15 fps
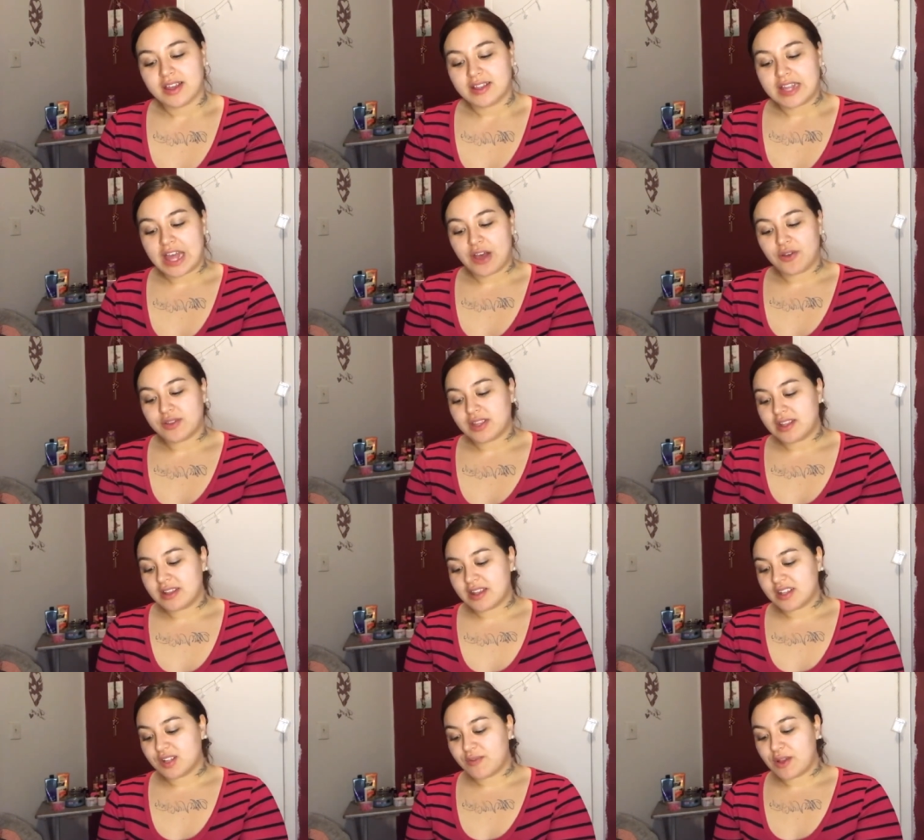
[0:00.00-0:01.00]
Now the
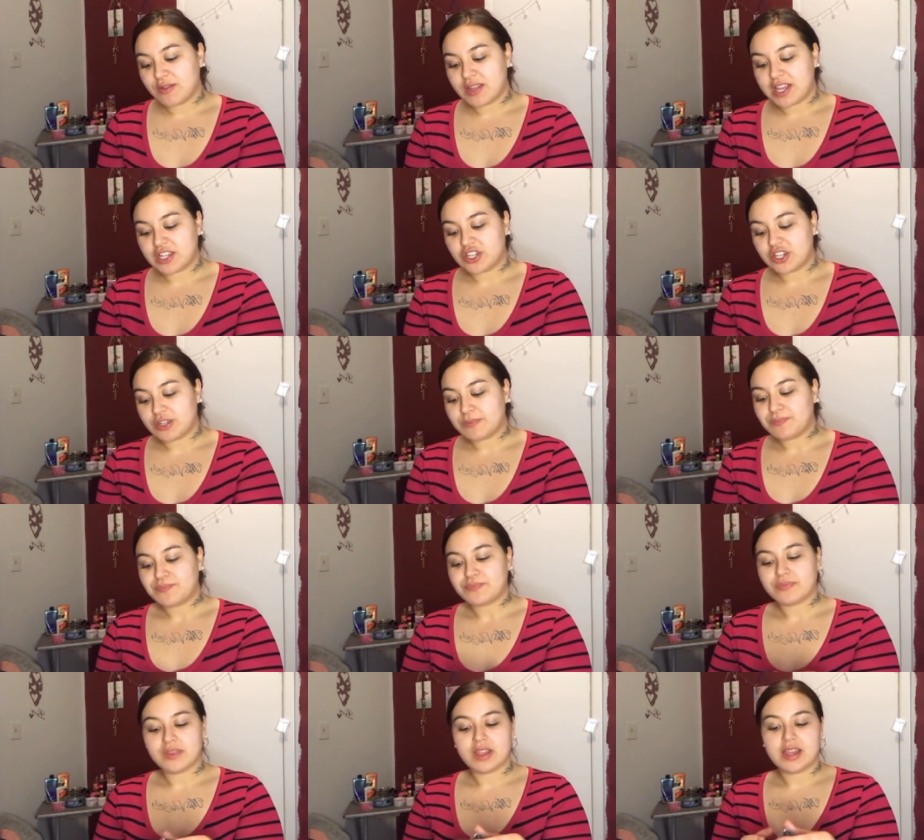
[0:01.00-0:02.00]
next foundation,
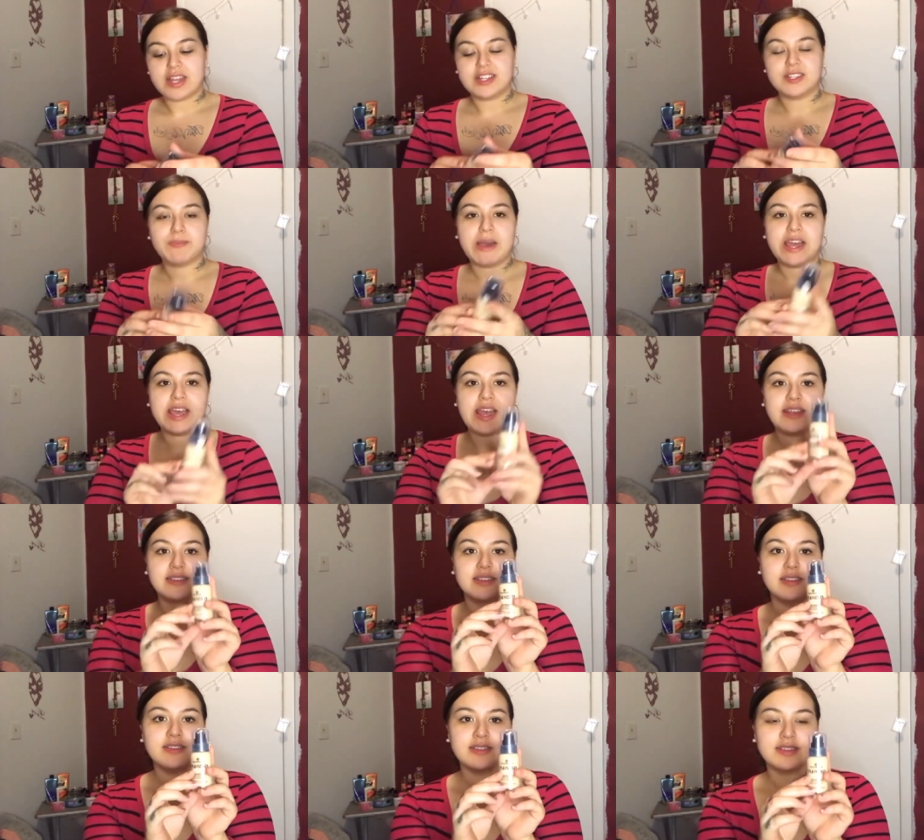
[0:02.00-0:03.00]
it is by
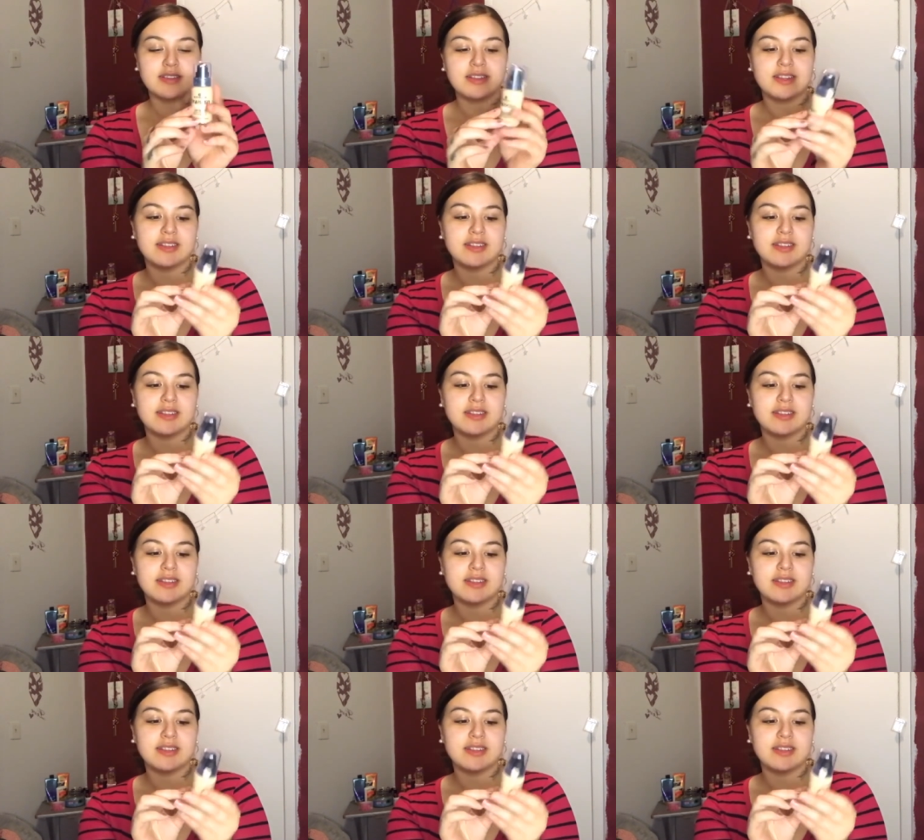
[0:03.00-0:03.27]
Essence.